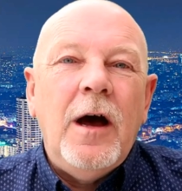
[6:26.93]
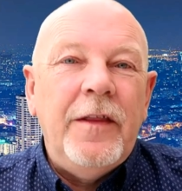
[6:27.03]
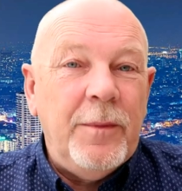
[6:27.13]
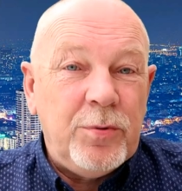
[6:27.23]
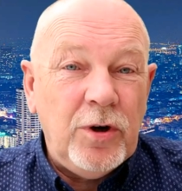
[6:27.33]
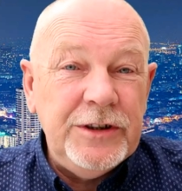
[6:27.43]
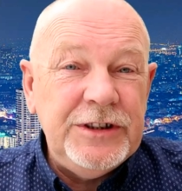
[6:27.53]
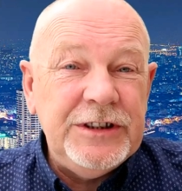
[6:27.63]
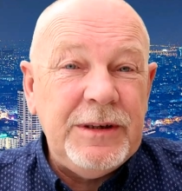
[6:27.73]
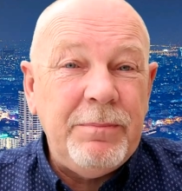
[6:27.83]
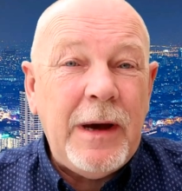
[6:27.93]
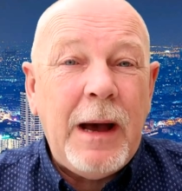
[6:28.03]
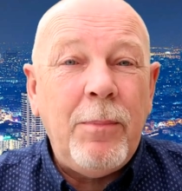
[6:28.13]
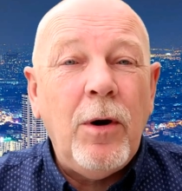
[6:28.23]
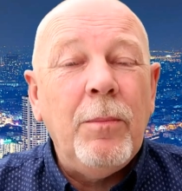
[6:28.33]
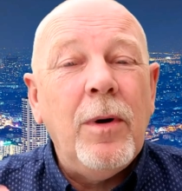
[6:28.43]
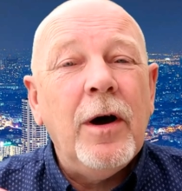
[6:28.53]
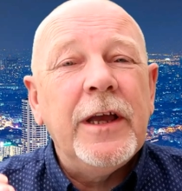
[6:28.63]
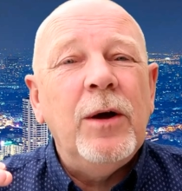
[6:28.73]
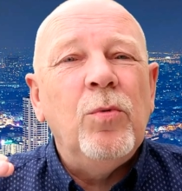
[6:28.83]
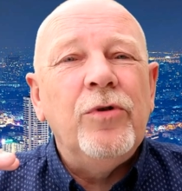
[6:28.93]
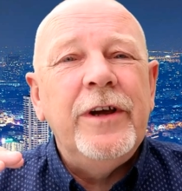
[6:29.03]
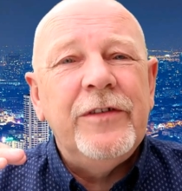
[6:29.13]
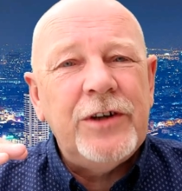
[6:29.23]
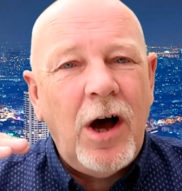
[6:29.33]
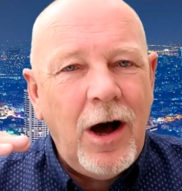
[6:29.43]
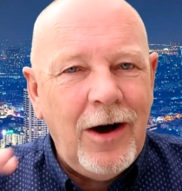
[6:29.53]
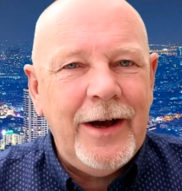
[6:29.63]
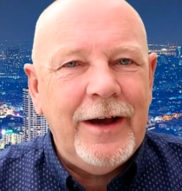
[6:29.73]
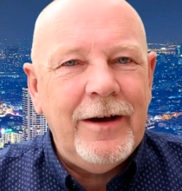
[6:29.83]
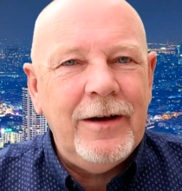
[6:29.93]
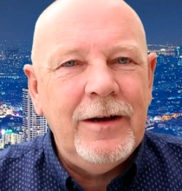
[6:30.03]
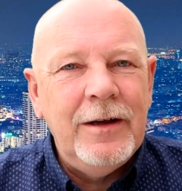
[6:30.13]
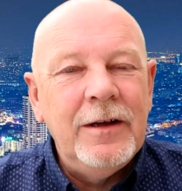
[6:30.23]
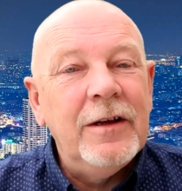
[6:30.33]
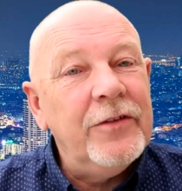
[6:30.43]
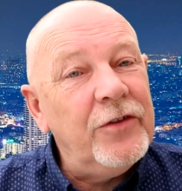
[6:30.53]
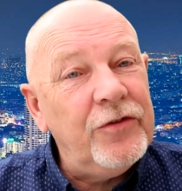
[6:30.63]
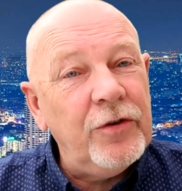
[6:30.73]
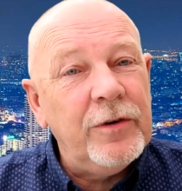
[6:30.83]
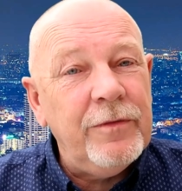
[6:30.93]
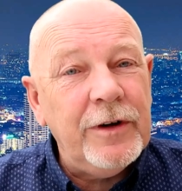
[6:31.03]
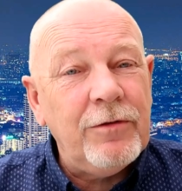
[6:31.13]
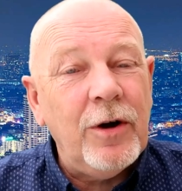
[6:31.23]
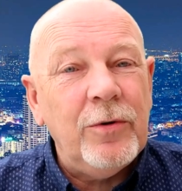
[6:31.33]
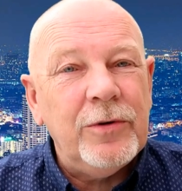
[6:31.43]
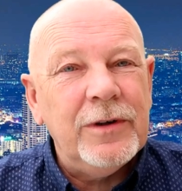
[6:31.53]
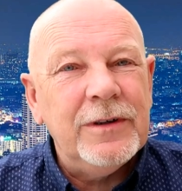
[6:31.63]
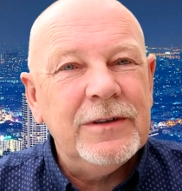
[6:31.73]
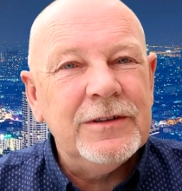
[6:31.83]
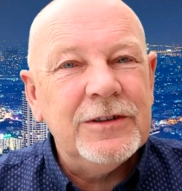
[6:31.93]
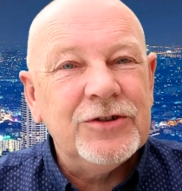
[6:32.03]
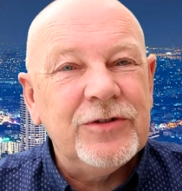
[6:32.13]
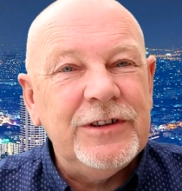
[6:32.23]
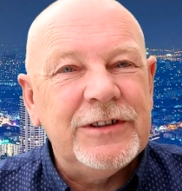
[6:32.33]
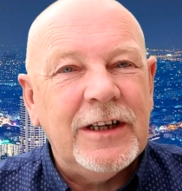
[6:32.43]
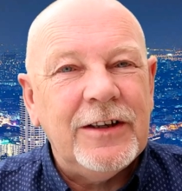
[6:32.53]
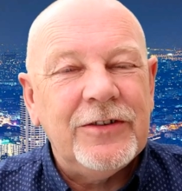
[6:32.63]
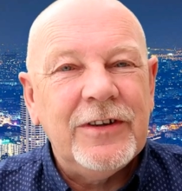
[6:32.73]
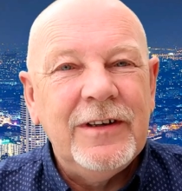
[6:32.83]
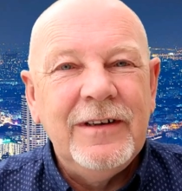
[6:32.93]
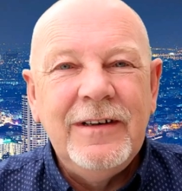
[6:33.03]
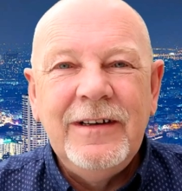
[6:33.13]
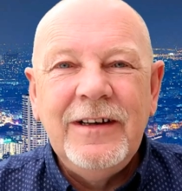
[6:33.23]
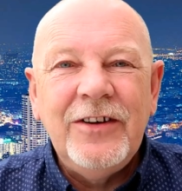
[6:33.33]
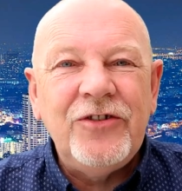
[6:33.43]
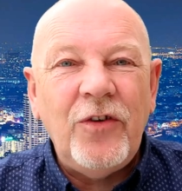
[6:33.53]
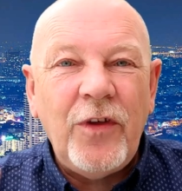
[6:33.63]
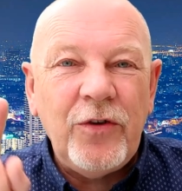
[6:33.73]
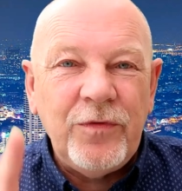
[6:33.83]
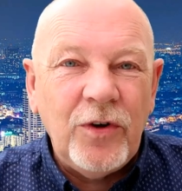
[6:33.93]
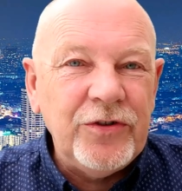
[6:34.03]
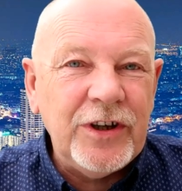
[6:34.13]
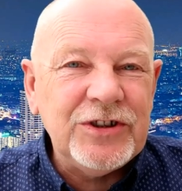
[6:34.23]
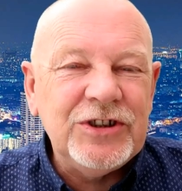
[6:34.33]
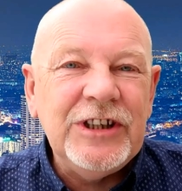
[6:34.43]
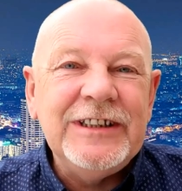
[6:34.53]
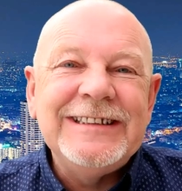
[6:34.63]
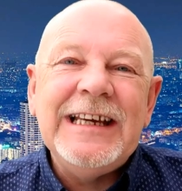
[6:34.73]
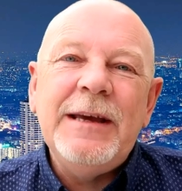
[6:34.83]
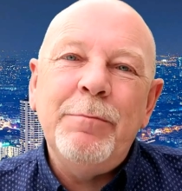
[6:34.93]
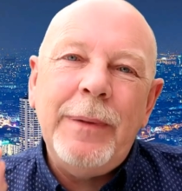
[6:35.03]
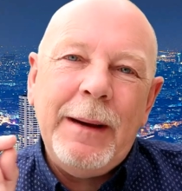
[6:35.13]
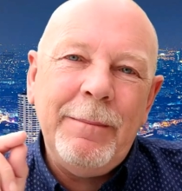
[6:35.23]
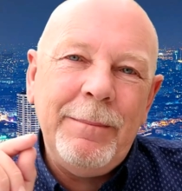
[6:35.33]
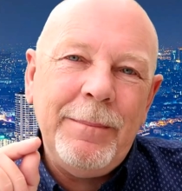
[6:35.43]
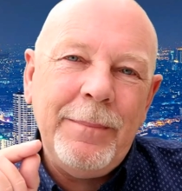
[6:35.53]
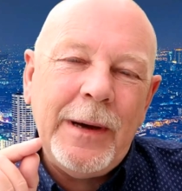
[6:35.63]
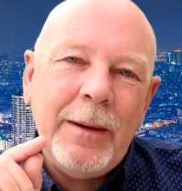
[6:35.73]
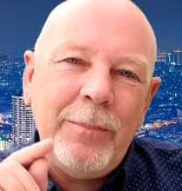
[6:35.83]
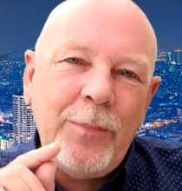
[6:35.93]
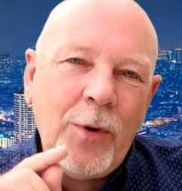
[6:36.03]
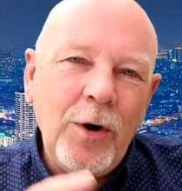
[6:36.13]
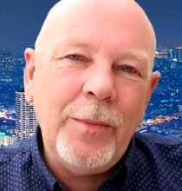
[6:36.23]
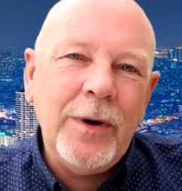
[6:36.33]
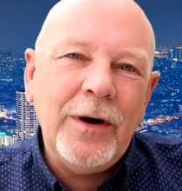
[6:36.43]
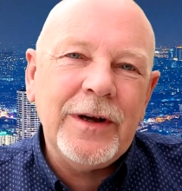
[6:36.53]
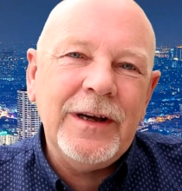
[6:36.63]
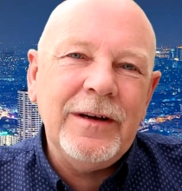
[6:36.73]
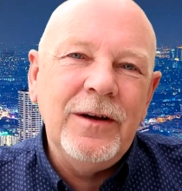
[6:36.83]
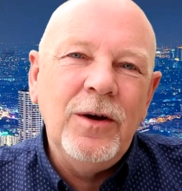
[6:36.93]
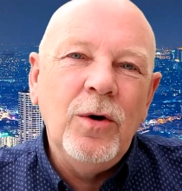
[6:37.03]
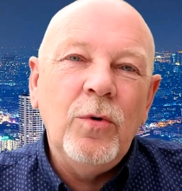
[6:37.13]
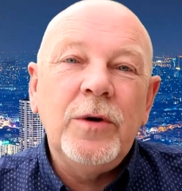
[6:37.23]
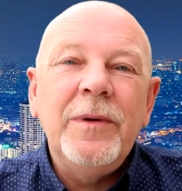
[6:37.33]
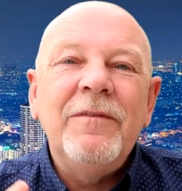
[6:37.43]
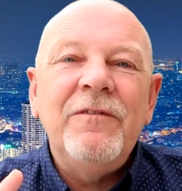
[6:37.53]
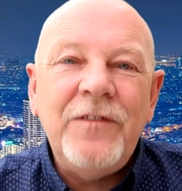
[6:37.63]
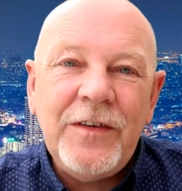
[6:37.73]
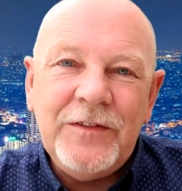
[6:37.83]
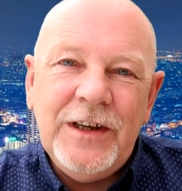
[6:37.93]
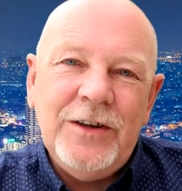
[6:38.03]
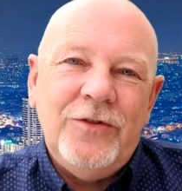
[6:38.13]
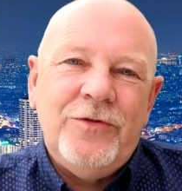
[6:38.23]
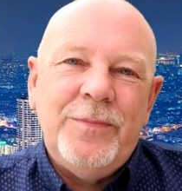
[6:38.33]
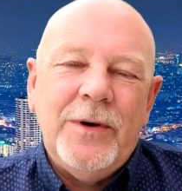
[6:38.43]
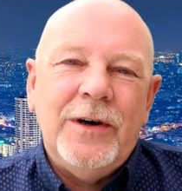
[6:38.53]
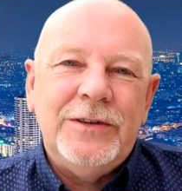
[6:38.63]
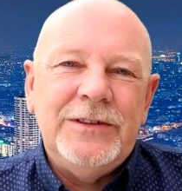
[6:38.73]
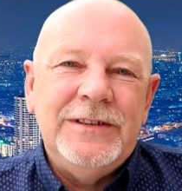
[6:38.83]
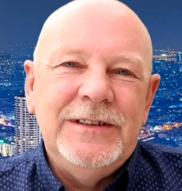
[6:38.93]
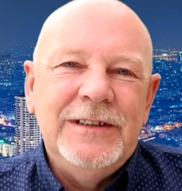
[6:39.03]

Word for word: And the prices in Patpong Market were even higher than Sukhumvit Road, the street sellers. So those Von Dutch jeans in Pong Market would have been 1500 baht.